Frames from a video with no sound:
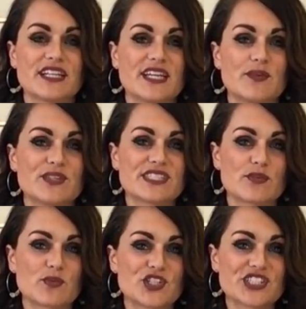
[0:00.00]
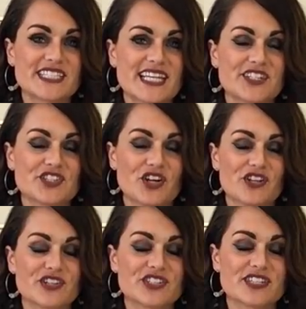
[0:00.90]
it was originally
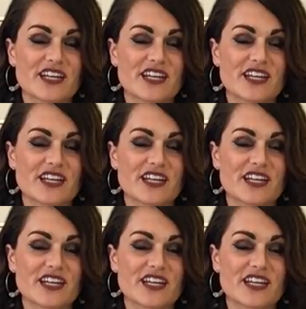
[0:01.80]
$10.